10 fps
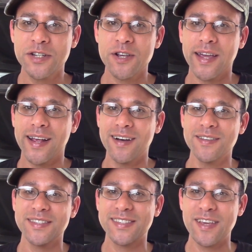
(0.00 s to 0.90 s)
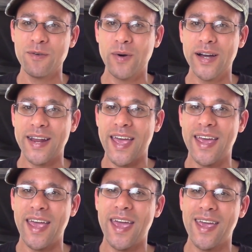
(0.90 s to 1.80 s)
and check it out, see what
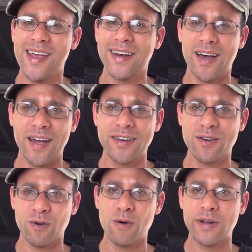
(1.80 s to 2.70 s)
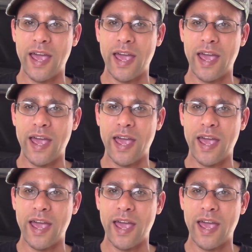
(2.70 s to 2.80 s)
a 8-9-year-old